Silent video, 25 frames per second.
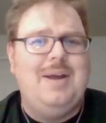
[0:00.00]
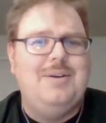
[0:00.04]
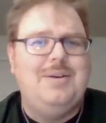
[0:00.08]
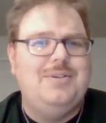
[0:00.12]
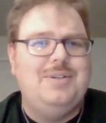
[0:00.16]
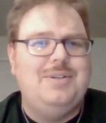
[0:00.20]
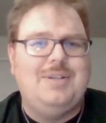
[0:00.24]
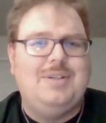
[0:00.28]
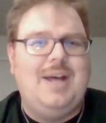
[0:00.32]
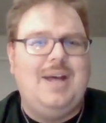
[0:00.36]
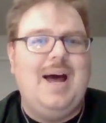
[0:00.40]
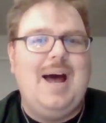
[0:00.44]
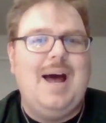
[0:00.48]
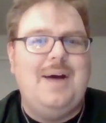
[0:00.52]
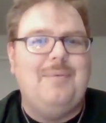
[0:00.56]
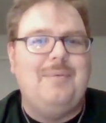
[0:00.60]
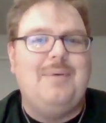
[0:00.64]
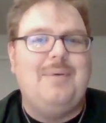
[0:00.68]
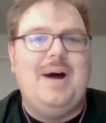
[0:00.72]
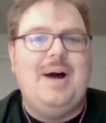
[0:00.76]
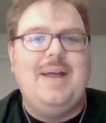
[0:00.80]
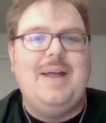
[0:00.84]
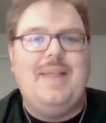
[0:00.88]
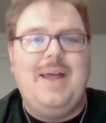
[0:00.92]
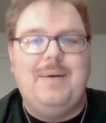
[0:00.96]
She's hot.
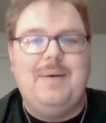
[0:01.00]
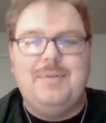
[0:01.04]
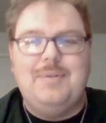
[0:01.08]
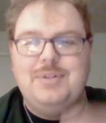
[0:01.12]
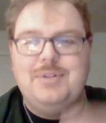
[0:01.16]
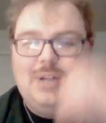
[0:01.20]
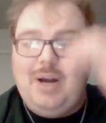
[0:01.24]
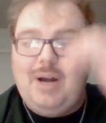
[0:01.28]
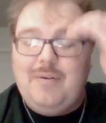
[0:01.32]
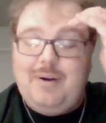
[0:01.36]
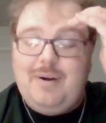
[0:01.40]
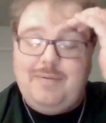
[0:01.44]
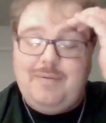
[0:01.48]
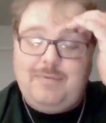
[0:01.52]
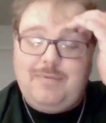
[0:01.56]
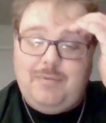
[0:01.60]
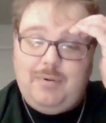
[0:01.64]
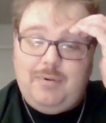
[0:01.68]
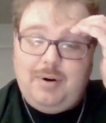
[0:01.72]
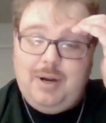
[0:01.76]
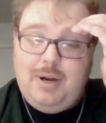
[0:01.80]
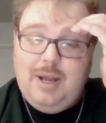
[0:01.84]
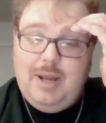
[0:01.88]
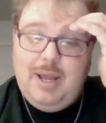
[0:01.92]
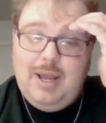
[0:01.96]
Why the heck would you cover up
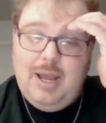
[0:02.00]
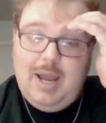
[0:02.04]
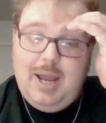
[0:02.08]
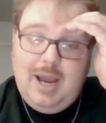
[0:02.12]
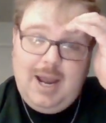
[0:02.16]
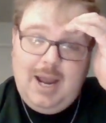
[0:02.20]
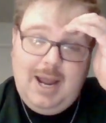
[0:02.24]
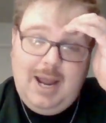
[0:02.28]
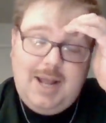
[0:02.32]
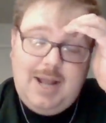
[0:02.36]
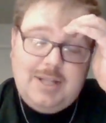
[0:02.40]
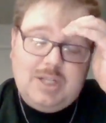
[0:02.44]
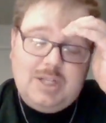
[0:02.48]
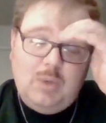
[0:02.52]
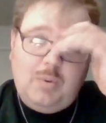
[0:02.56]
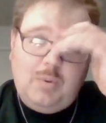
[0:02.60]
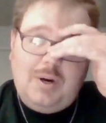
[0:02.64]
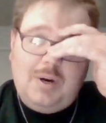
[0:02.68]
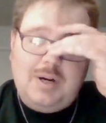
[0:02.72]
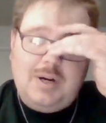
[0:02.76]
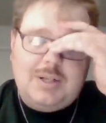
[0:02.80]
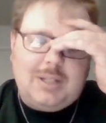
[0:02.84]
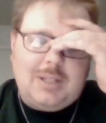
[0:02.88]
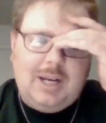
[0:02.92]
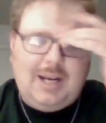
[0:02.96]
for? Enter
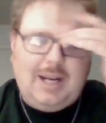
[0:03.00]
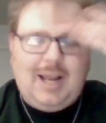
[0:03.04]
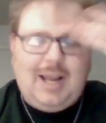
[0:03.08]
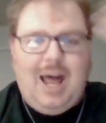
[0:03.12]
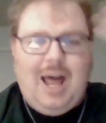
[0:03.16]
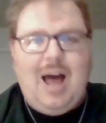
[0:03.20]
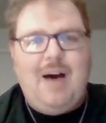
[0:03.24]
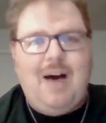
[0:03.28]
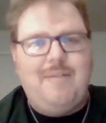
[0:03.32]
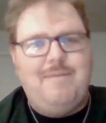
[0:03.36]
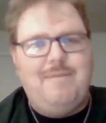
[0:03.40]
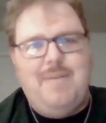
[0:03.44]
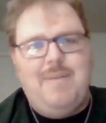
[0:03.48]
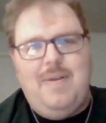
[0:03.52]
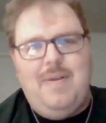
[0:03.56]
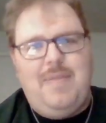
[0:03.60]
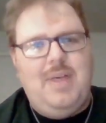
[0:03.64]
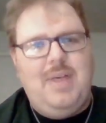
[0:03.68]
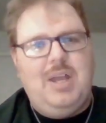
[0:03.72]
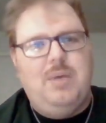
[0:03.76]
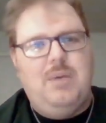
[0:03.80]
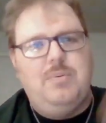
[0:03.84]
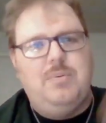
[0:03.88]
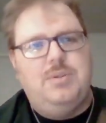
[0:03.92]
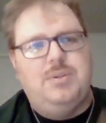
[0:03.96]
wears like an outfit that
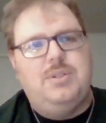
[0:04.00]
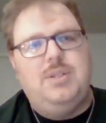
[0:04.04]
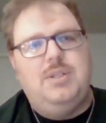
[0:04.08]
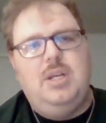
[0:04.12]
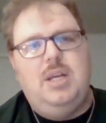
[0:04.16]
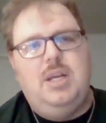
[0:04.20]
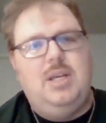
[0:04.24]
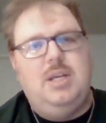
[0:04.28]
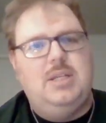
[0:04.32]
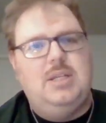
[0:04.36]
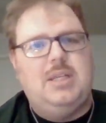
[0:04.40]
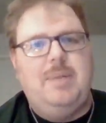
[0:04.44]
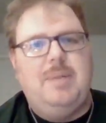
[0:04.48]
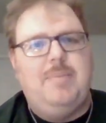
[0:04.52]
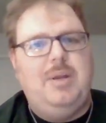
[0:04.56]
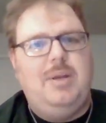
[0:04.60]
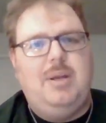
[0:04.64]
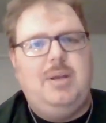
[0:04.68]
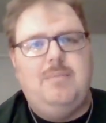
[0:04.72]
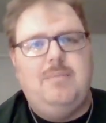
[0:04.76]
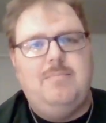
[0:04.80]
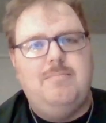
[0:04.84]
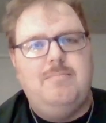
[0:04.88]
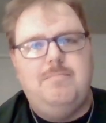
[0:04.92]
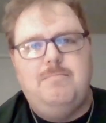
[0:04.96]
you would see
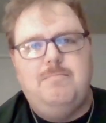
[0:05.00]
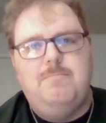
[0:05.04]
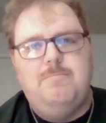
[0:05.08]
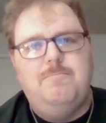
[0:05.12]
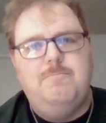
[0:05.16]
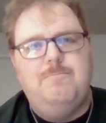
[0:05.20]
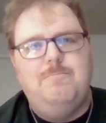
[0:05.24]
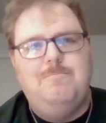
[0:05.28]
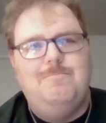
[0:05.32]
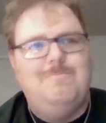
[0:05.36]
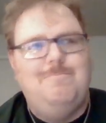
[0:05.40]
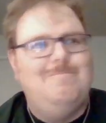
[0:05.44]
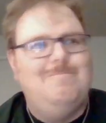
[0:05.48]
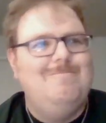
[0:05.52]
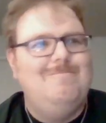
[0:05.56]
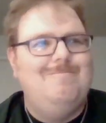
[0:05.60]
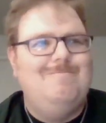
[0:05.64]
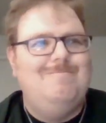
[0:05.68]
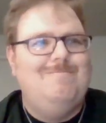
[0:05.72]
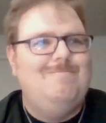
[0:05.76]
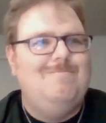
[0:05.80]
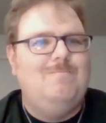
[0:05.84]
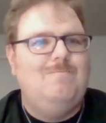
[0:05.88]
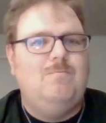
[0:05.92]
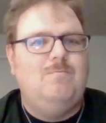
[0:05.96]
something,
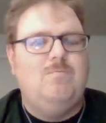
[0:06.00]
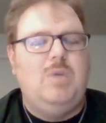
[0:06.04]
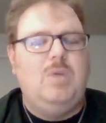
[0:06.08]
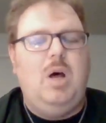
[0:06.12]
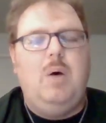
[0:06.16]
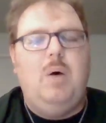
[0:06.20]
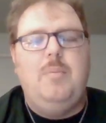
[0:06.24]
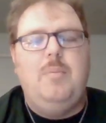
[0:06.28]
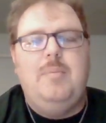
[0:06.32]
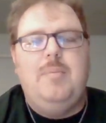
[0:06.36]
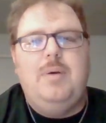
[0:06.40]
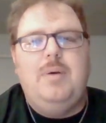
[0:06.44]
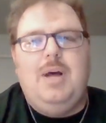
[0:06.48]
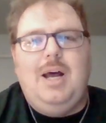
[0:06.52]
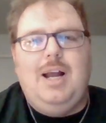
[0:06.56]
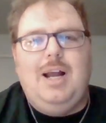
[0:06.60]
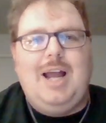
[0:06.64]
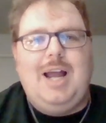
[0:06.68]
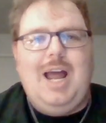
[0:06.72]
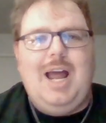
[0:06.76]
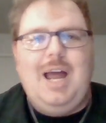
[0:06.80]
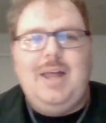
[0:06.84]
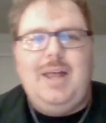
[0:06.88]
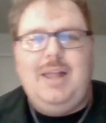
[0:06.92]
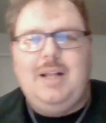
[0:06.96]
well, a
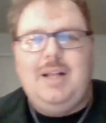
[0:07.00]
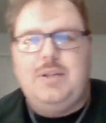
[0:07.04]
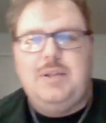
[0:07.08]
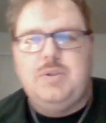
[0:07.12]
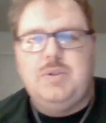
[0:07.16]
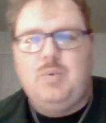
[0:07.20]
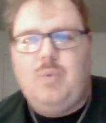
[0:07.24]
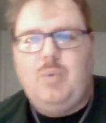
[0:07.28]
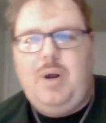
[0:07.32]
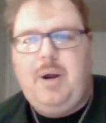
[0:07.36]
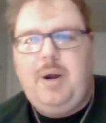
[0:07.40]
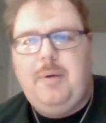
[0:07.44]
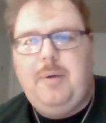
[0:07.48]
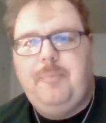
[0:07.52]
guy like this wear.